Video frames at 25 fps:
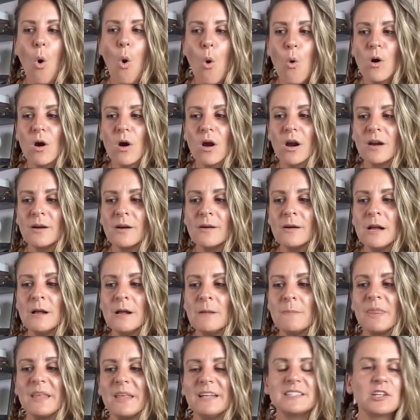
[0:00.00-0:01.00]
or
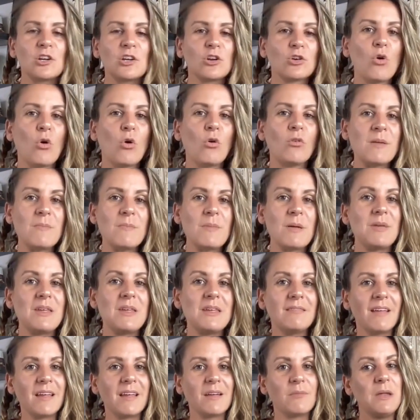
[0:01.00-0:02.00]
is it a goal that
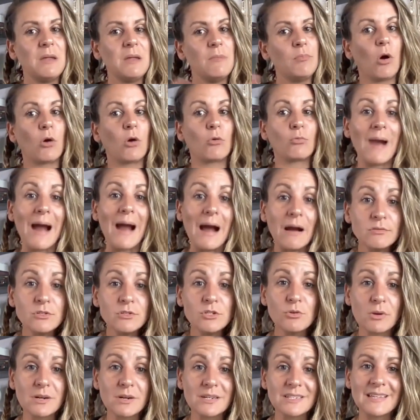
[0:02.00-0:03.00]
maybe like people
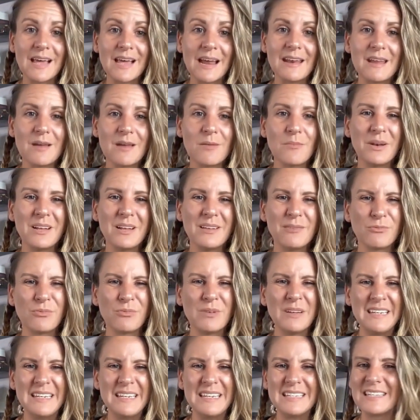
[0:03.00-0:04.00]
around you are setting but it
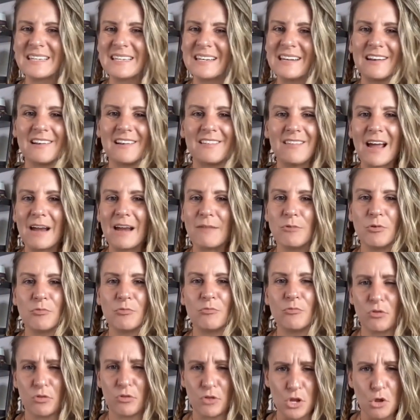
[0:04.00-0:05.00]
really isn't in alignment
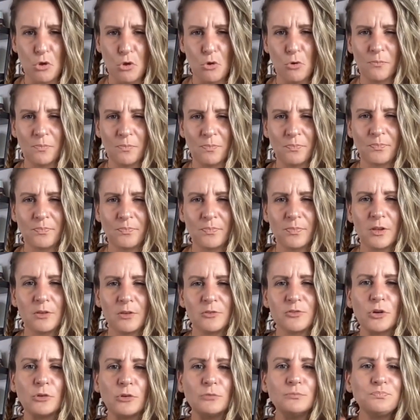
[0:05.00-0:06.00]
with you.
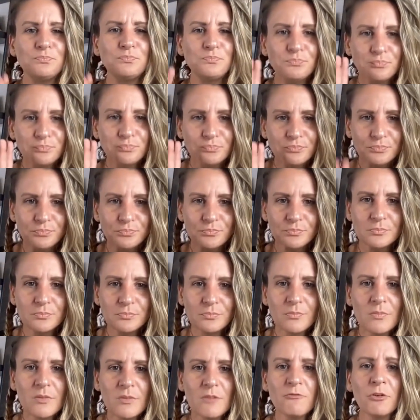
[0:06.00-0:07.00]
So
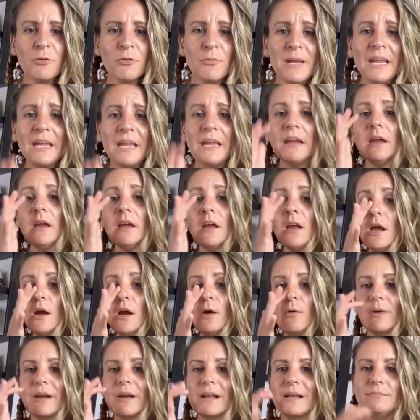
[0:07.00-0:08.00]
for me,
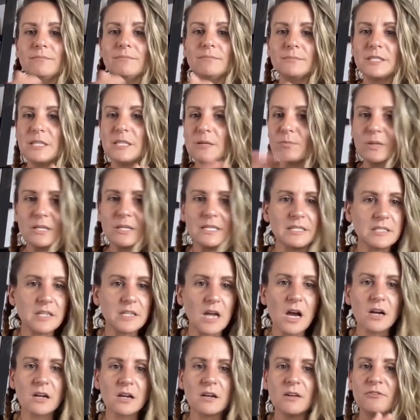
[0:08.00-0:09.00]
when I'm simply
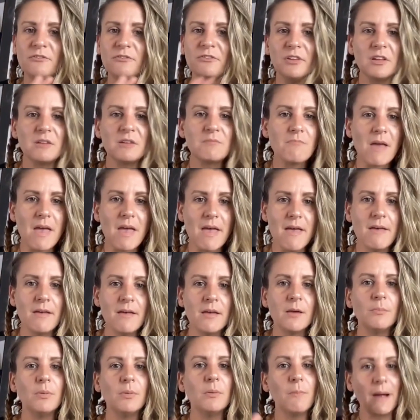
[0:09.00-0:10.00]
stuck feeling meh,
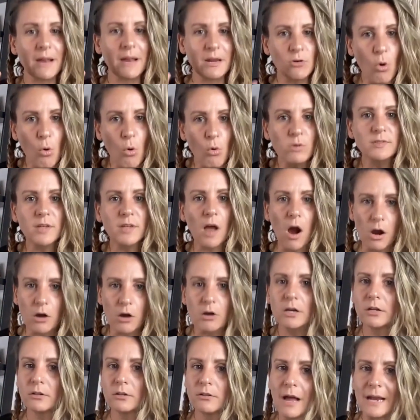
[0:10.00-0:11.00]
but my goals
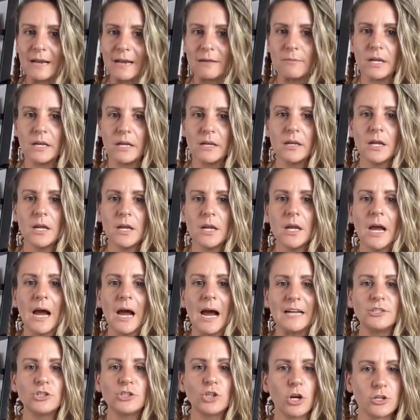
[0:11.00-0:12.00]
are in alignment,
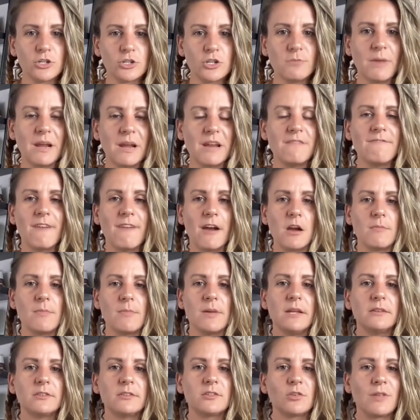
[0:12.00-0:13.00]
I charge up my
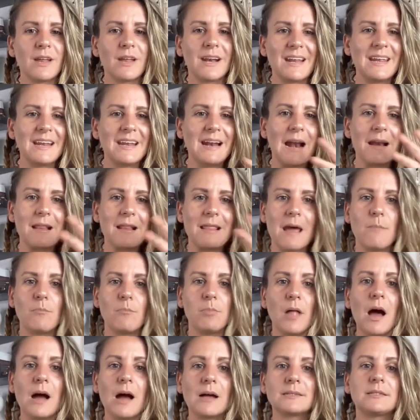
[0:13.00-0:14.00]
environment so that I get out of that
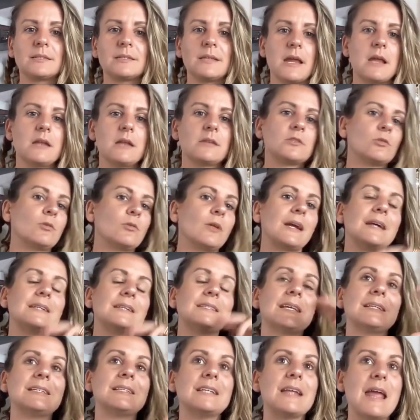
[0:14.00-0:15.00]
blah state. So, like I
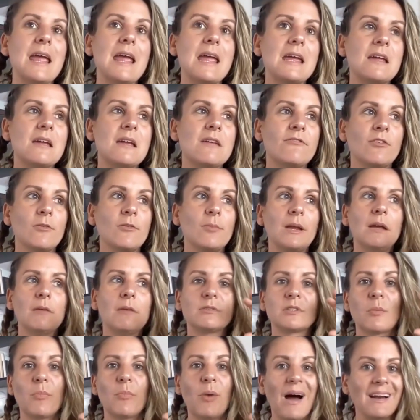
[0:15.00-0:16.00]
said, today for me, it
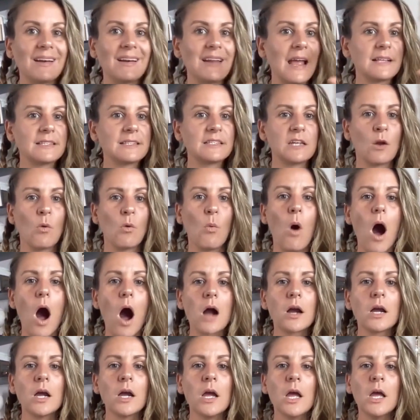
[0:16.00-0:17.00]
was a podcast and a
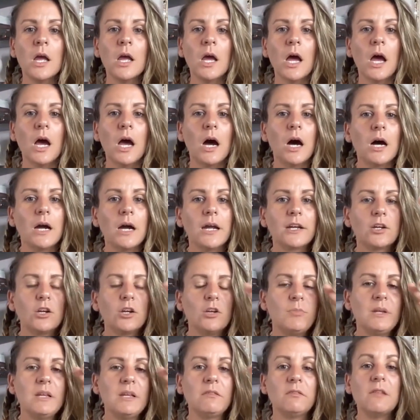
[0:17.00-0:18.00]
walk. Uh, it
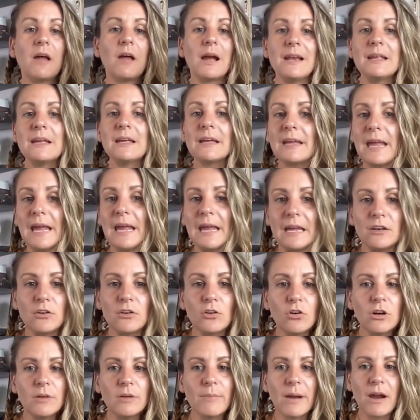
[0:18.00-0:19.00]
could be lighting a
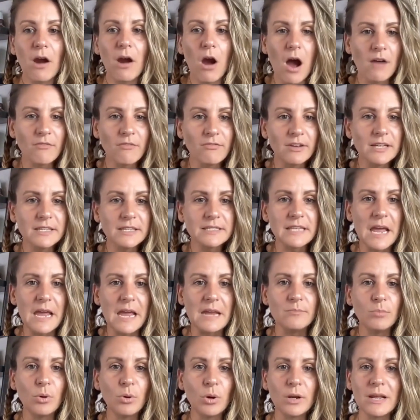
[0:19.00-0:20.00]
candle in my office
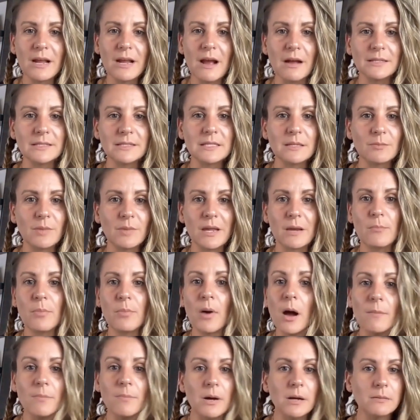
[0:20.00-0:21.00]
and putting on some like
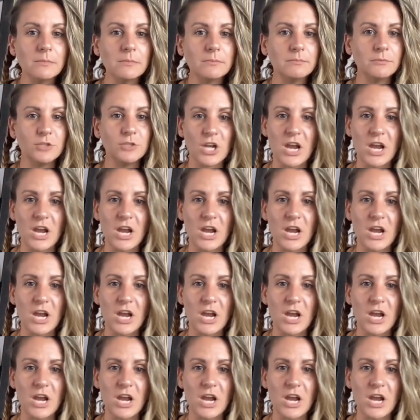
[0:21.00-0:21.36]
pump up